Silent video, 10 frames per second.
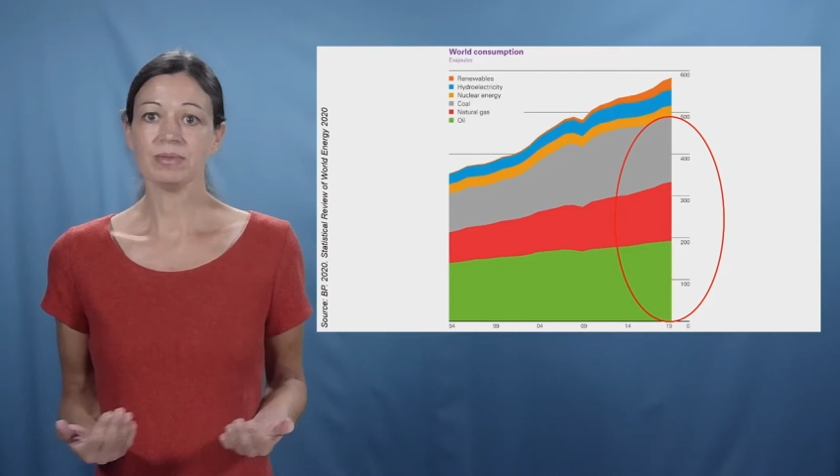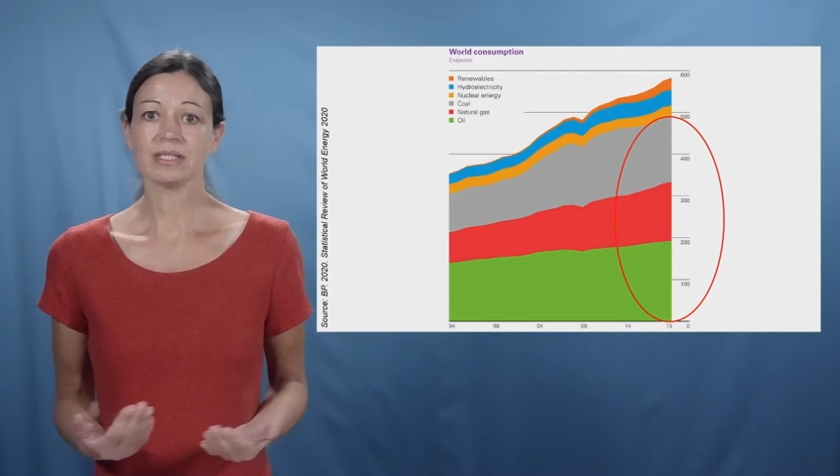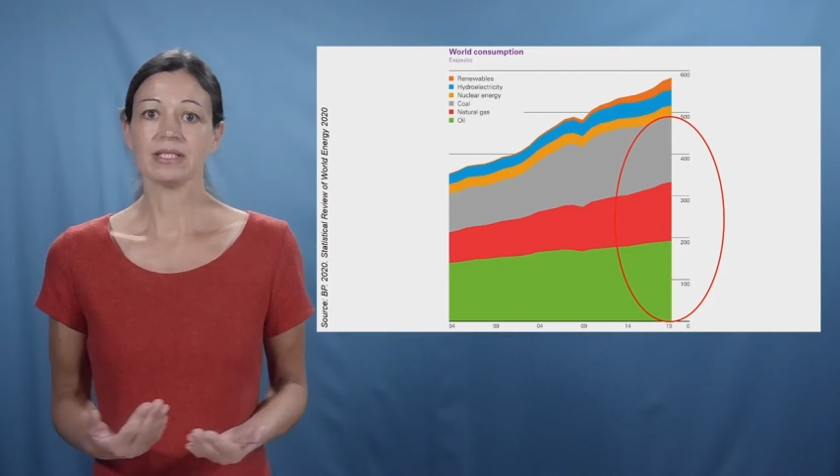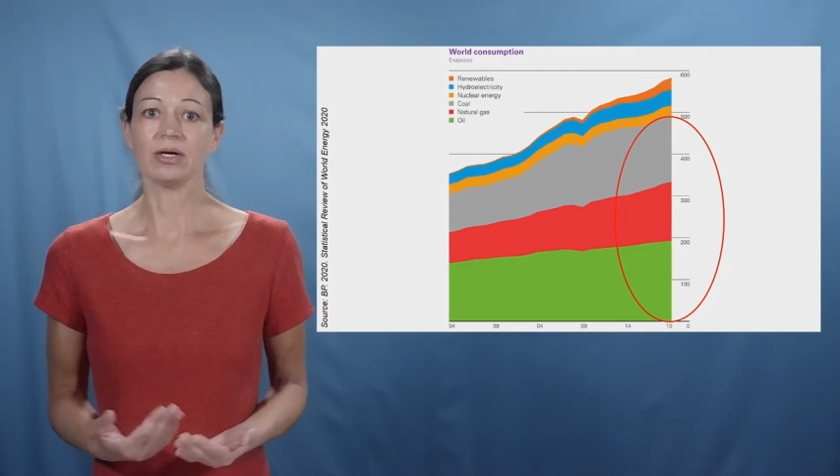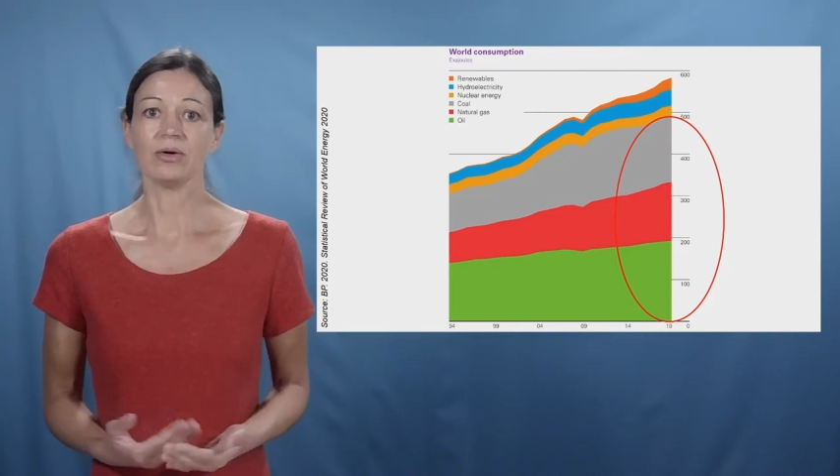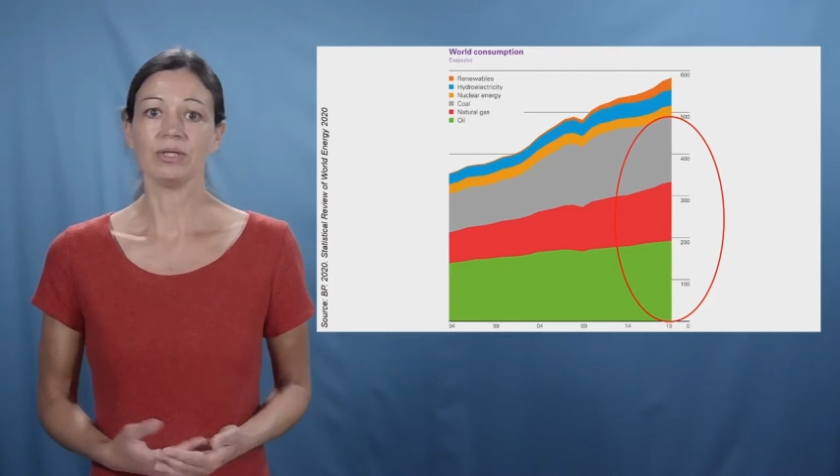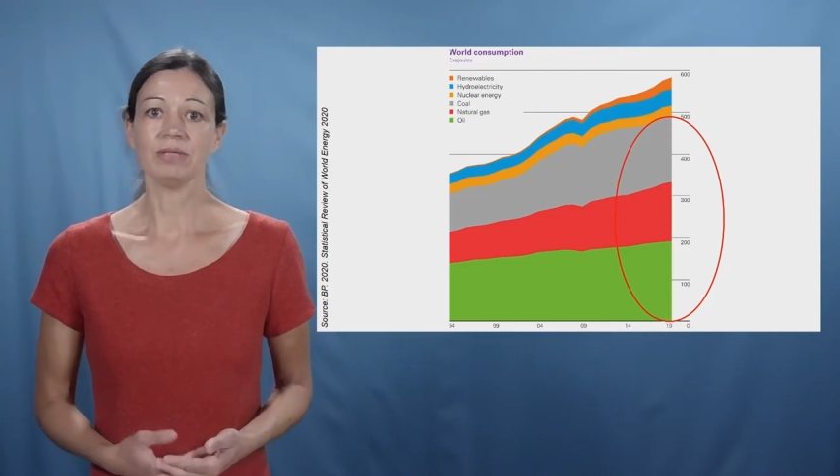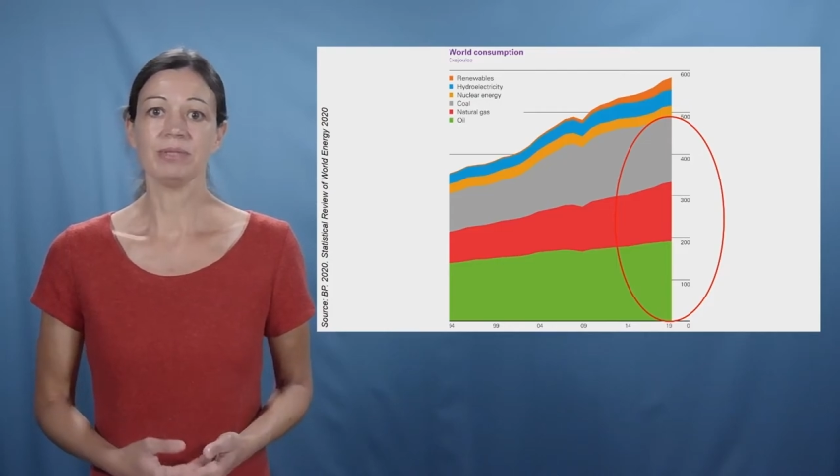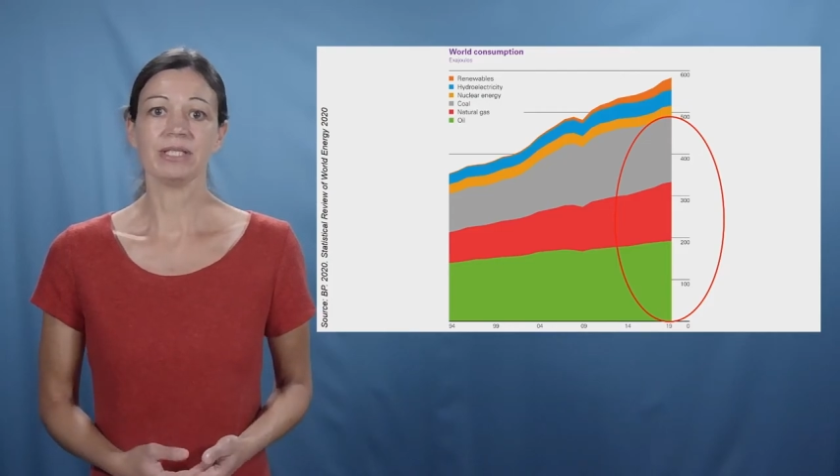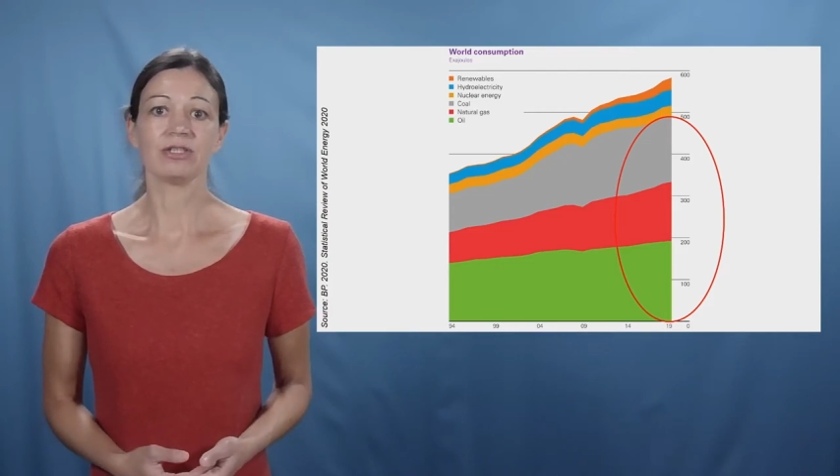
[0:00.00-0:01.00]
can only
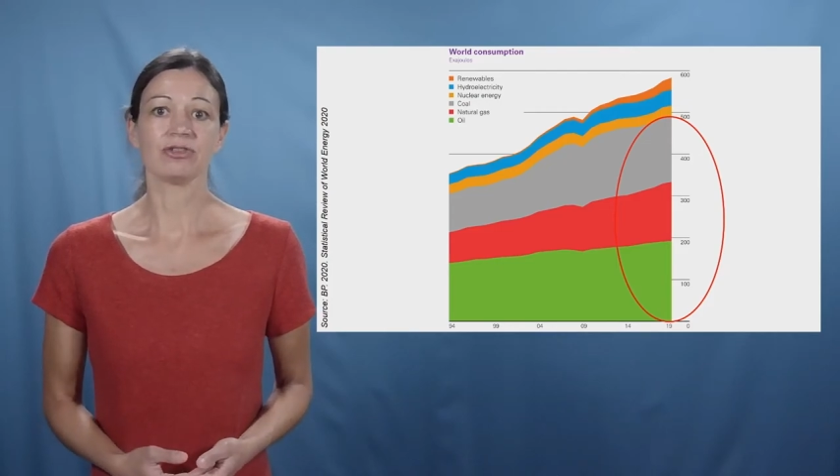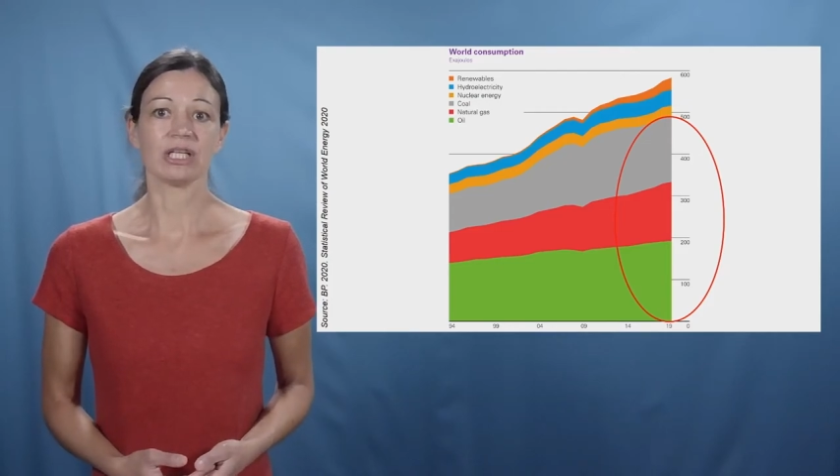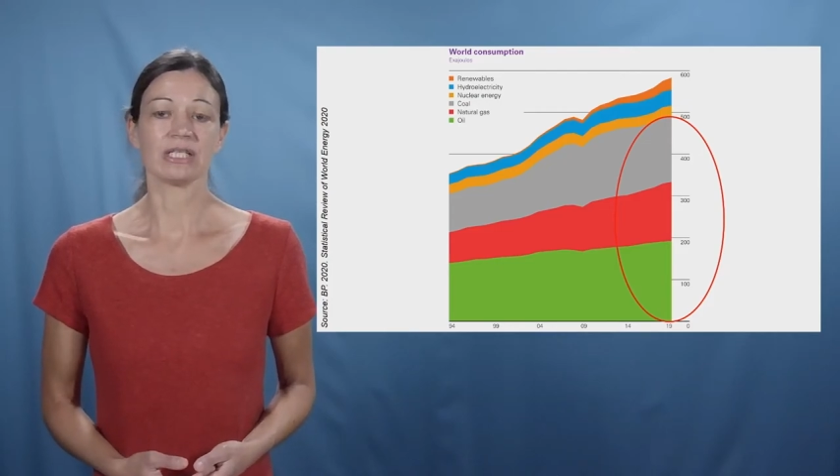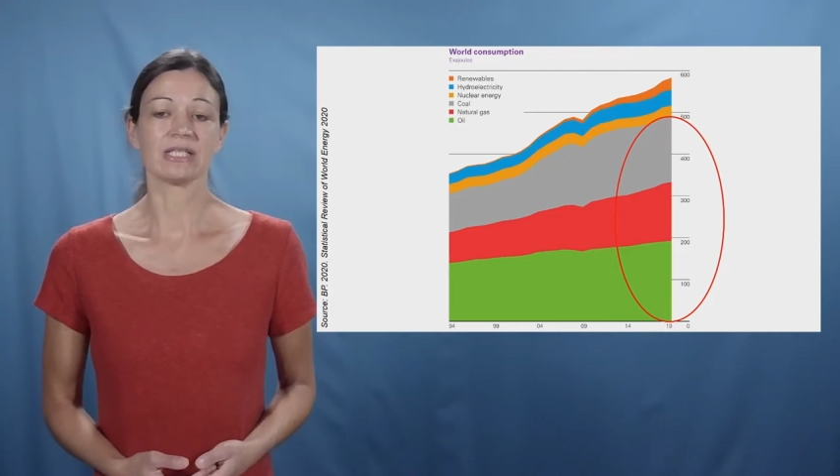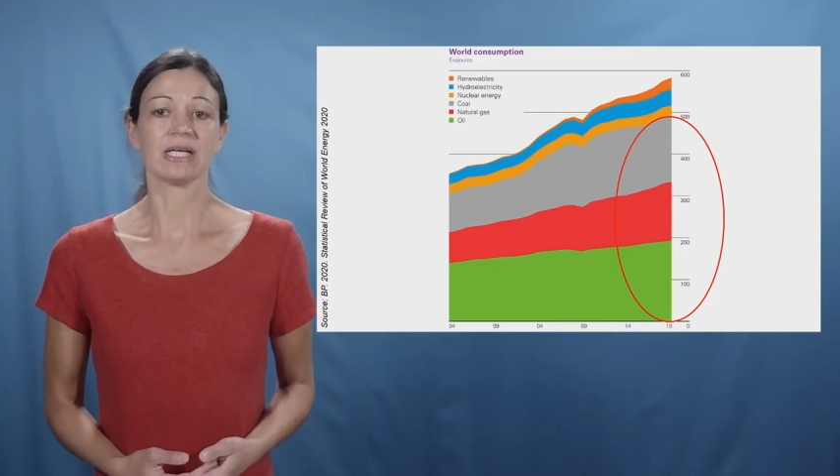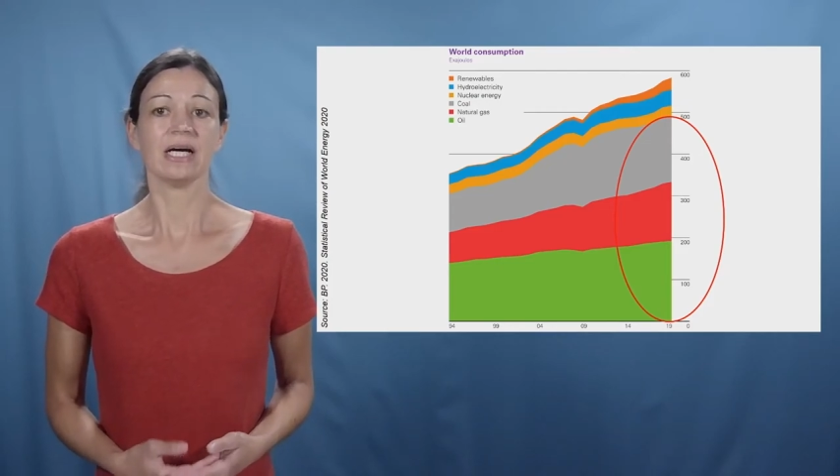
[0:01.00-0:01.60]
be addressed